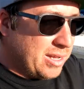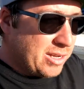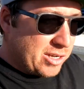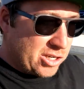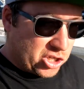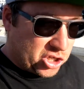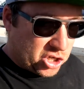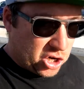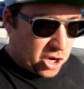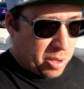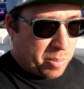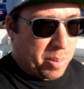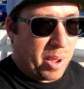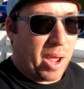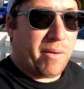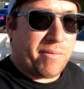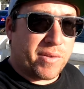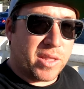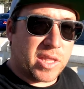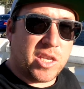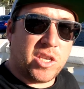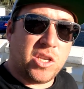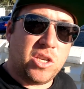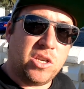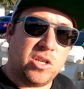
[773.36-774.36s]
job other
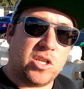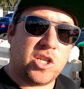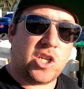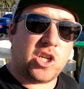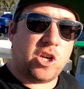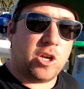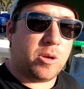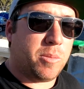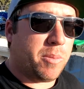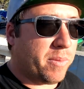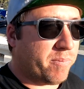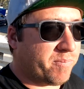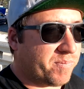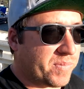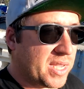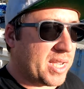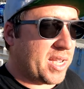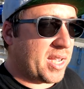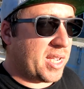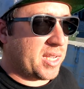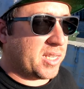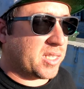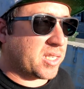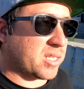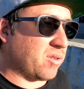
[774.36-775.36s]
than YouTube
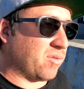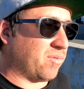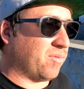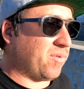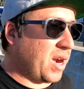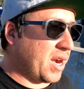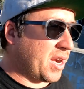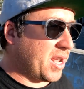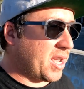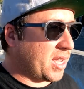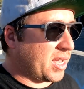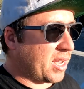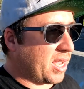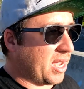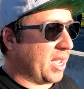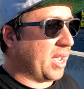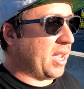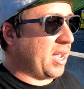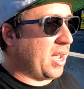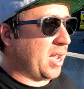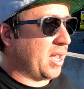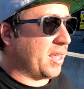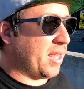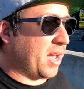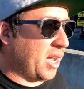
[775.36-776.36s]
is running
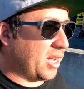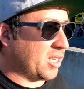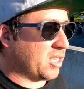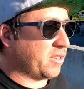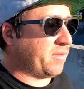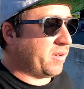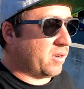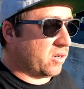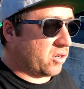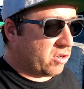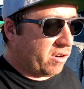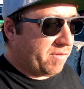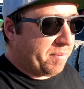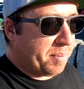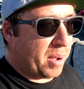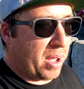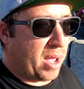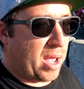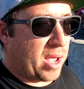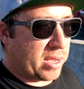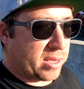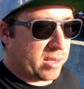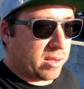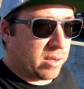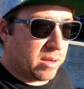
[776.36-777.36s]
Archfield Drift
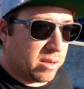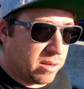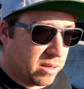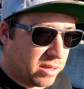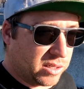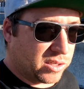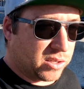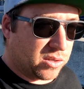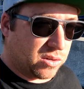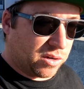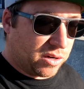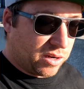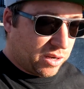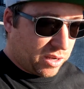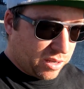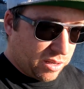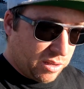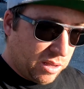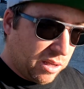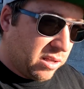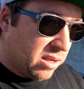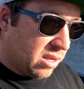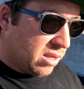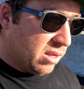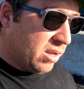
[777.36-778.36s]
Park. I sort of
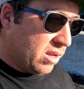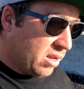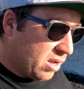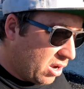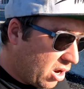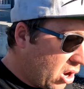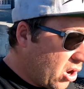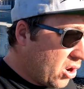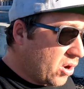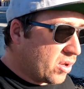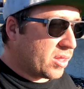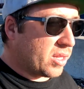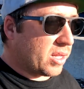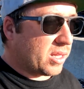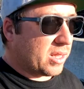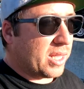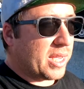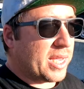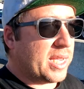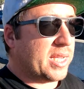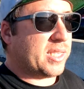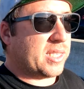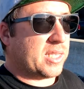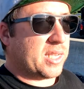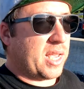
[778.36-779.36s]
own the
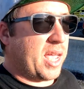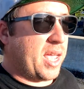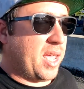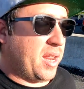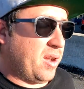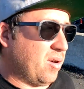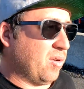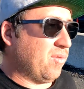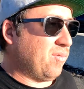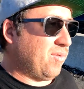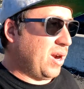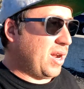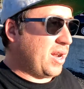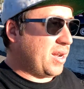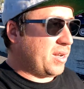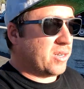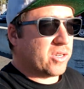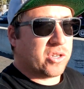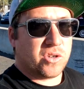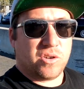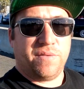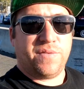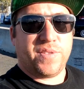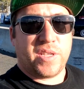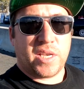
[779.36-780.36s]
lease and run
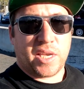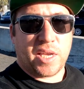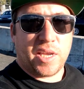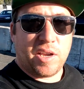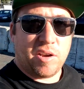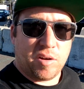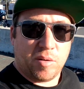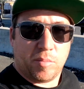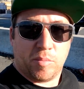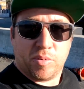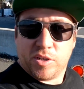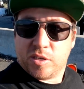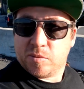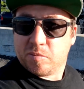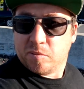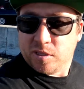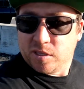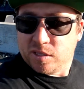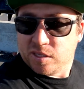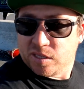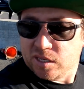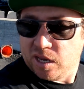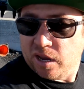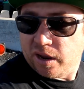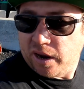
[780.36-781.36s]
drifting here in
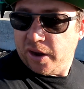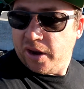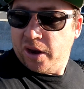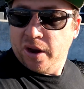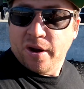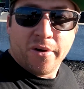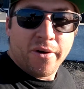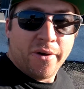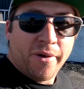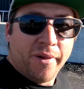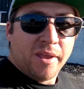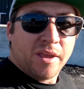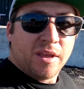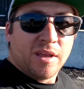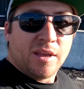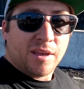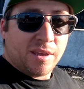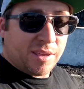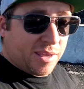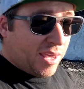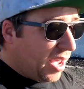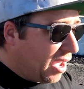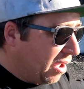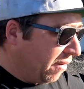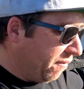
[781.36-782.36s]
Brisbane. So
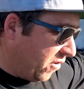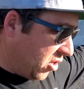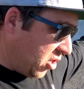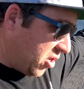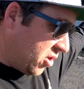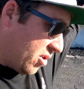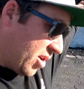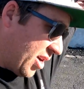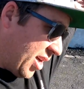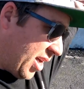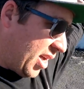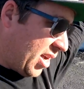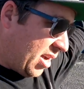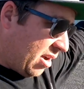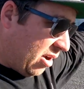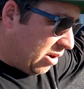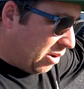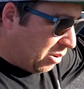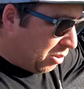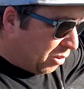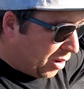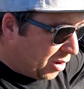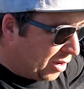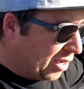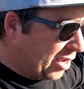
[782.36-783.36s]
yeah, if you're new here,
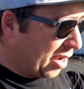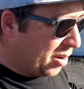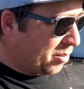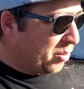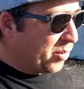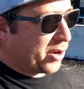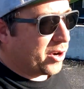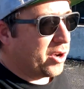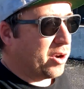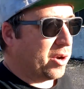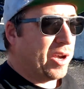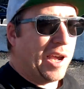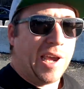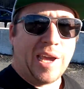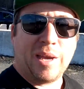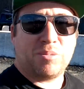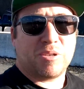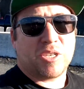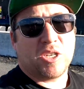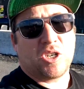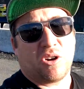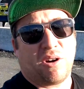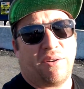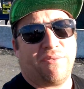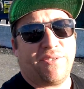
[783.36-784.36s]
welcome. We do heaps
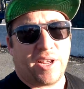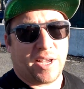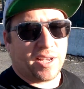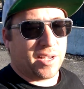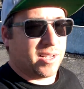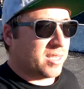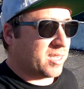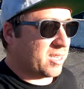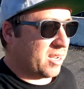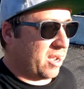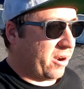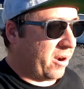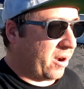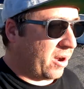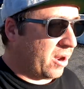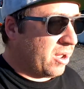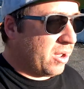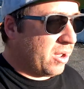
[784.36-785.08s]
of drifting, so